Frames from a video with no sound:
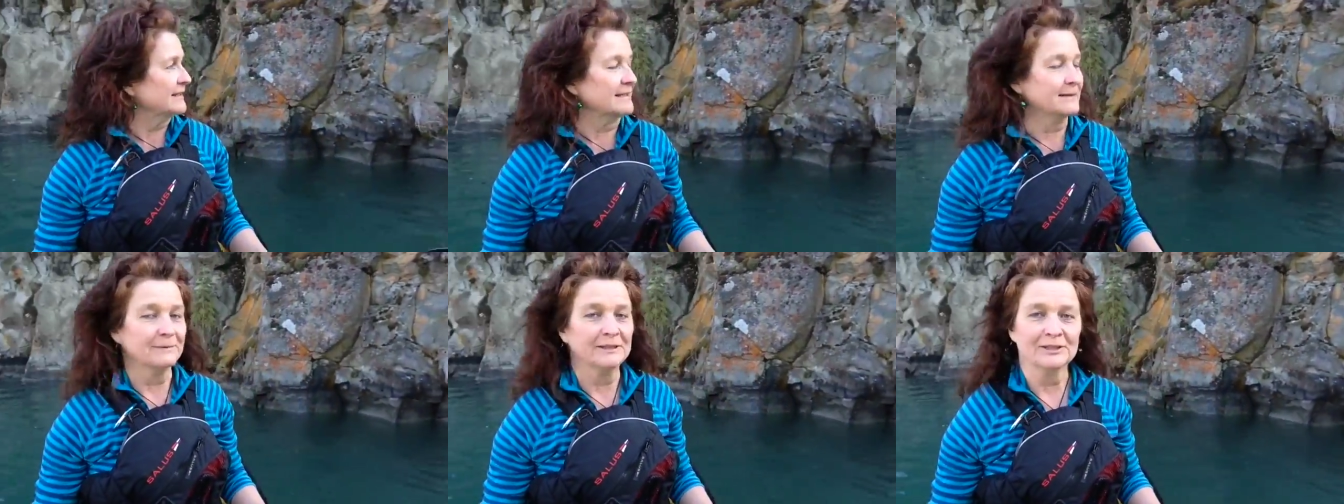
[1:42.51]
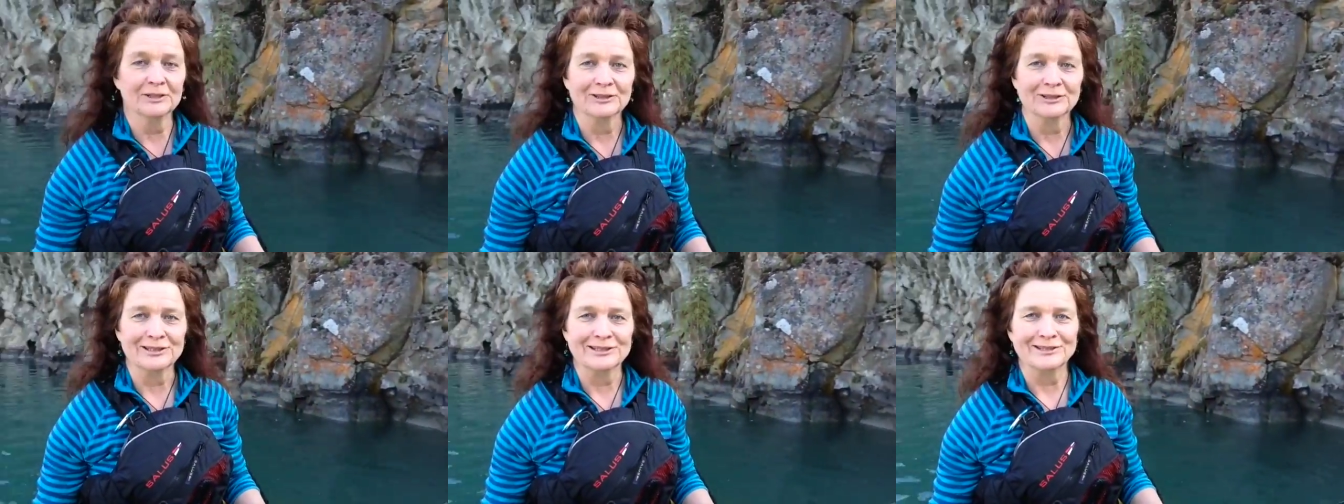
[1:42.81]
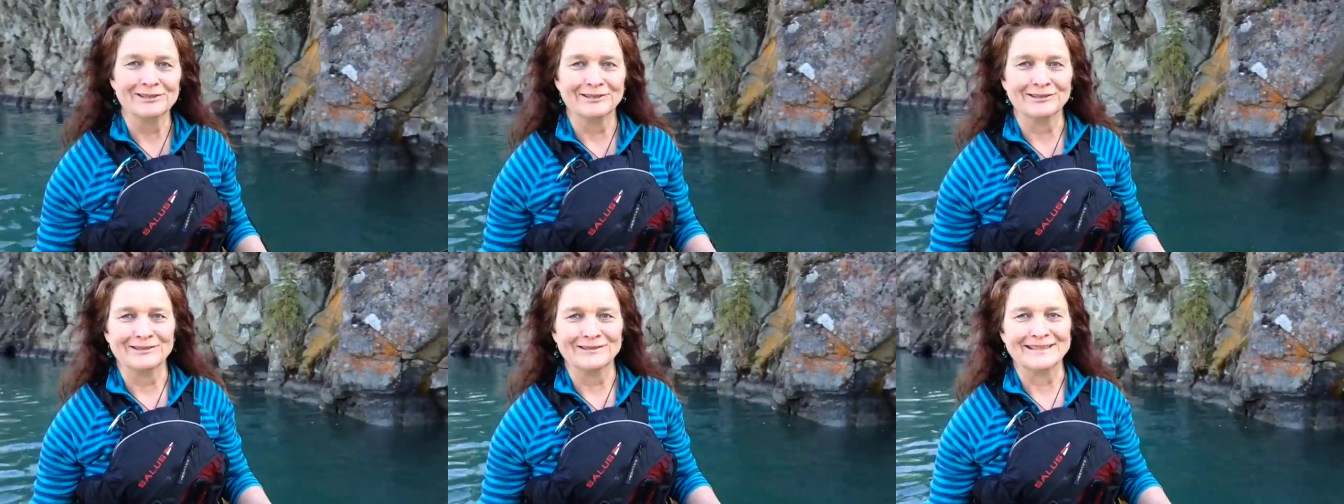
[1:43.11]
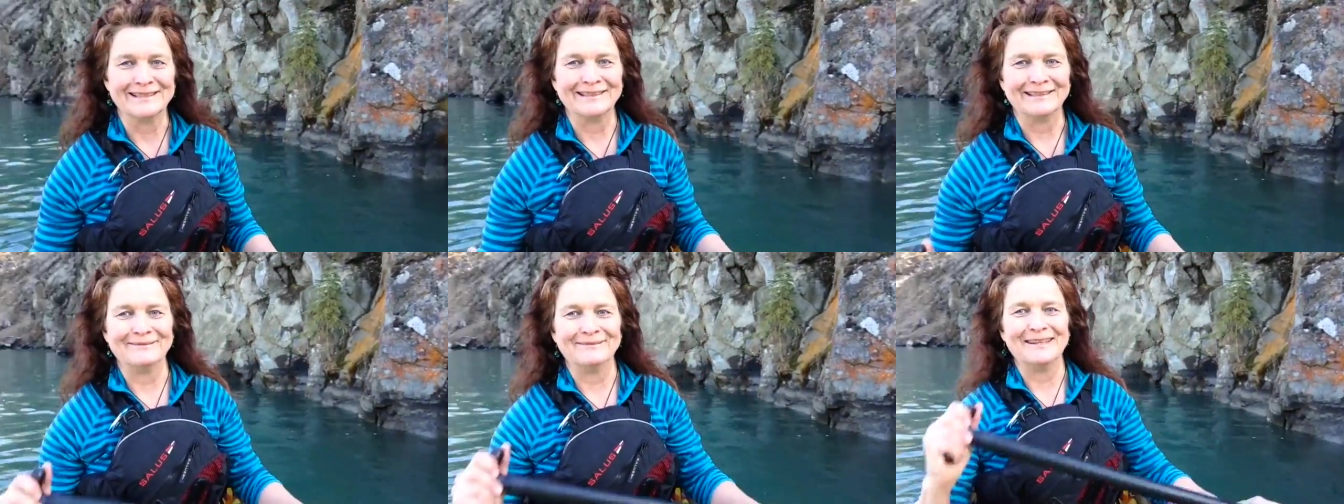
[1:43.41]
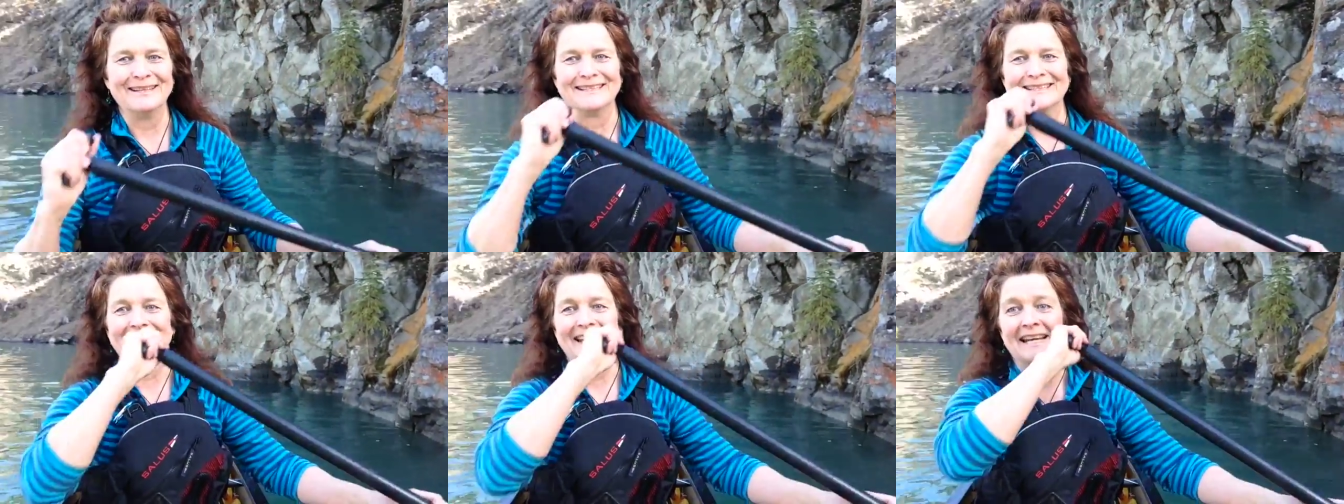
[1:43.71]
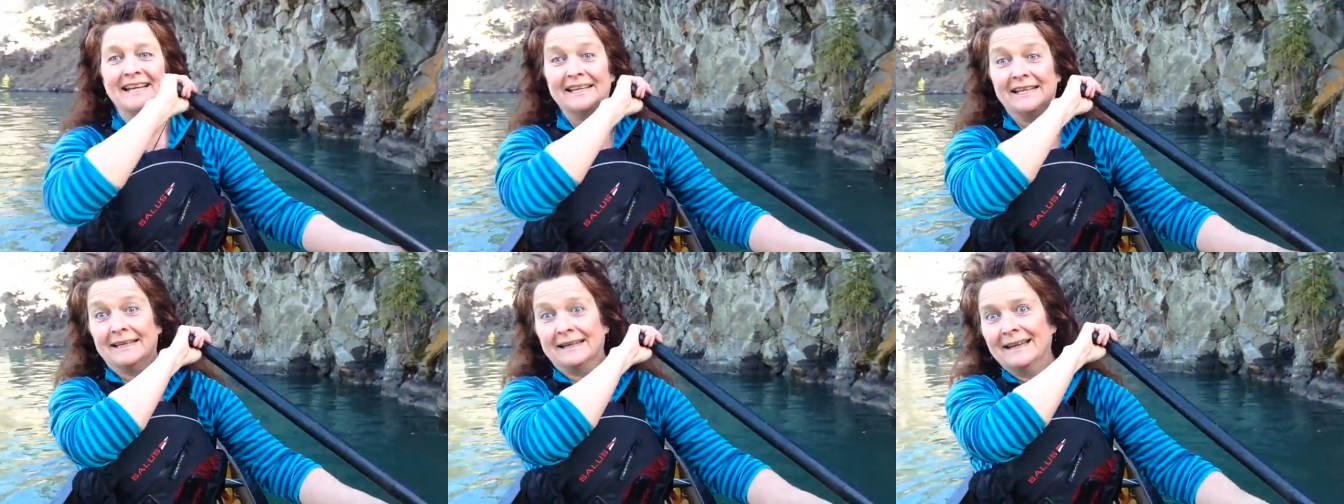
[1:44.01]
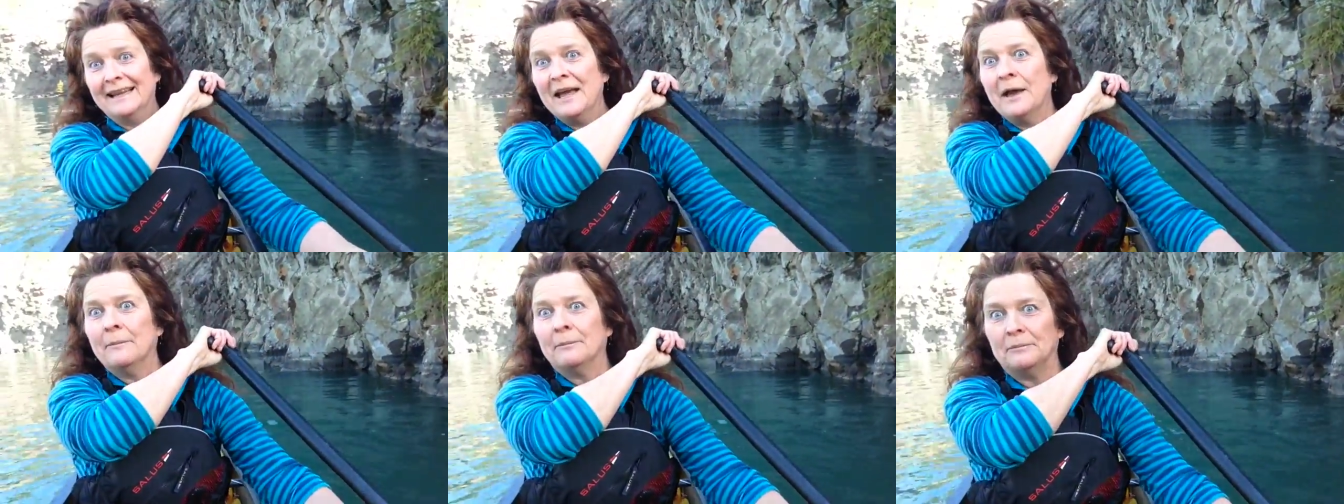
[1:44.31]
as we turn in circles here in Miles Canyon.
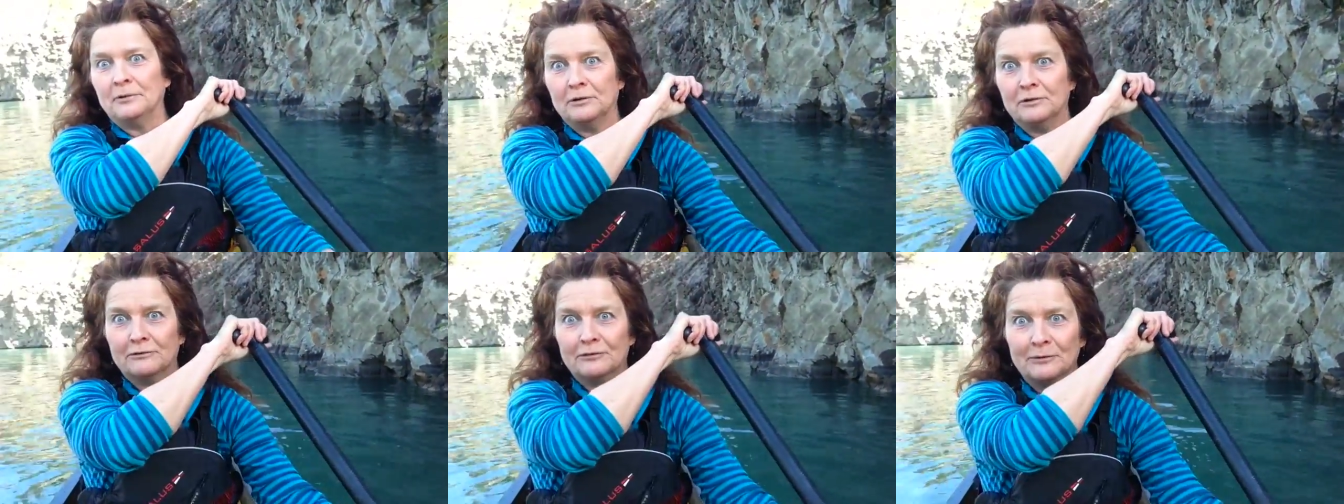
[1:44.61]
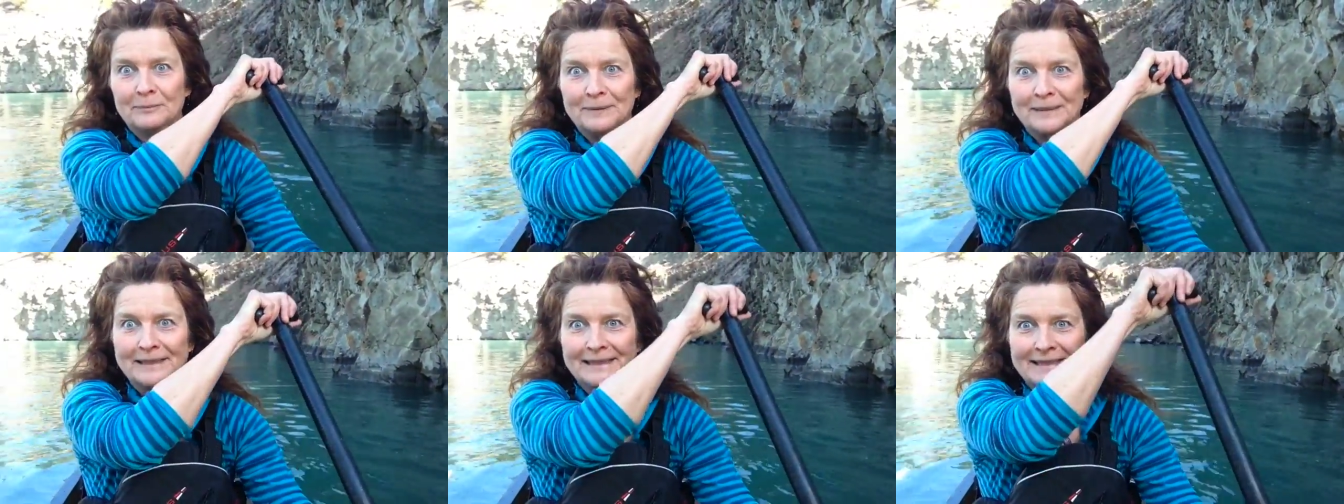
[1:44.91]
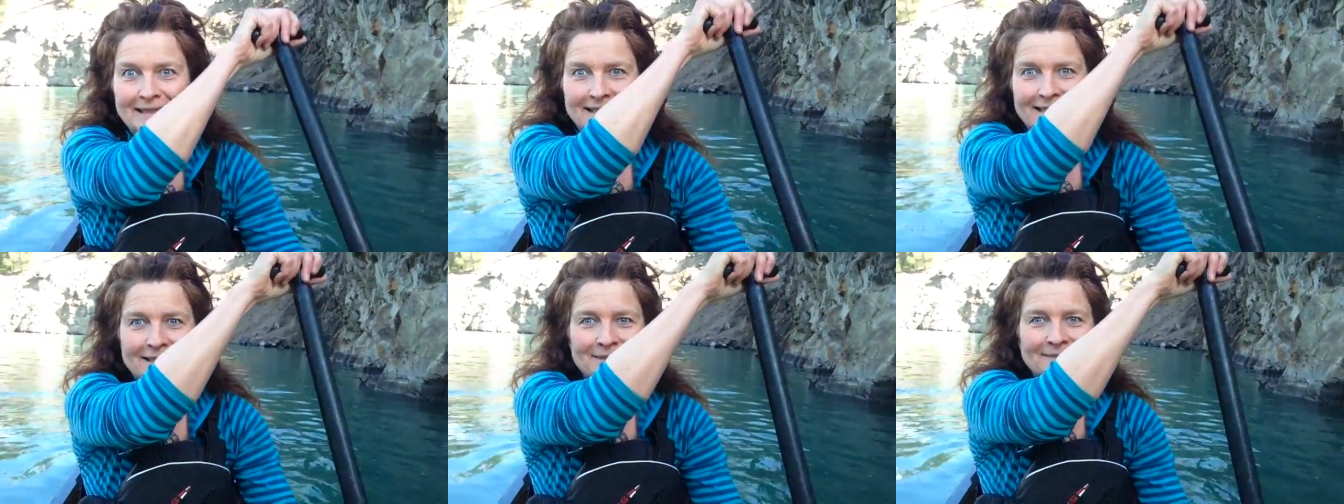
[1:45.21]
Beautiful place.